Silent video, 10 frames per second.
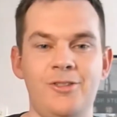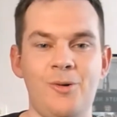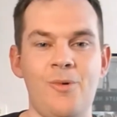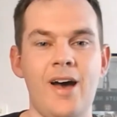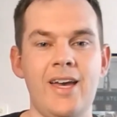
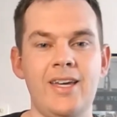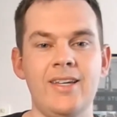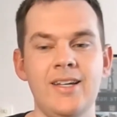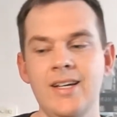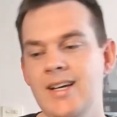the way
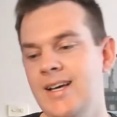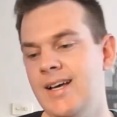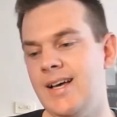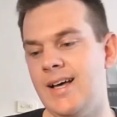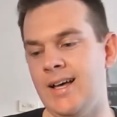
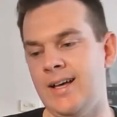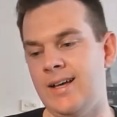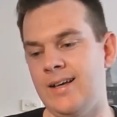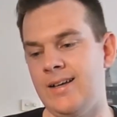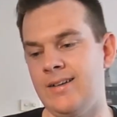
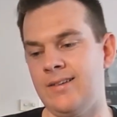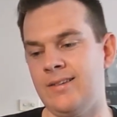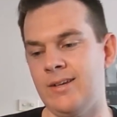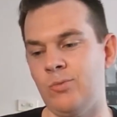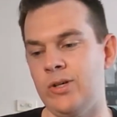
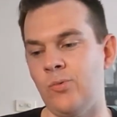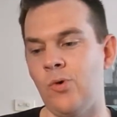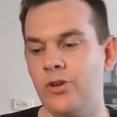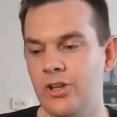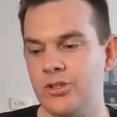that we
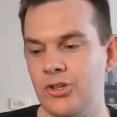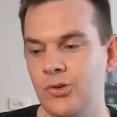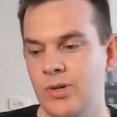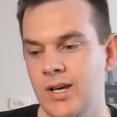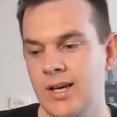wanted it to.